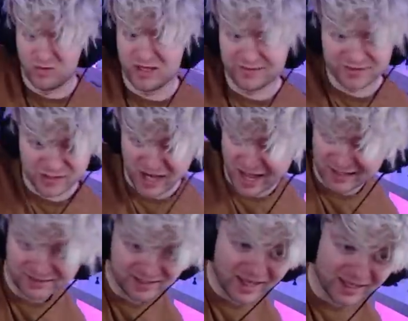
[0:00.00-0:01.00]
give a check.
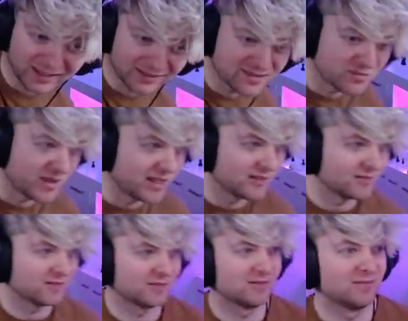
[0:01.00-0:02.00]
Hey, it's a mate.
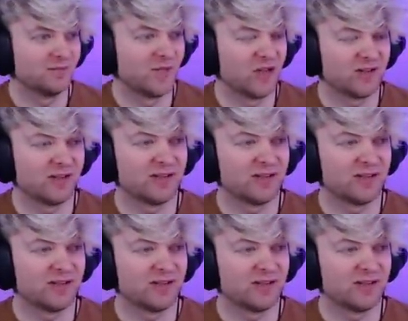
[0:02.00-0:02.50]
Not going to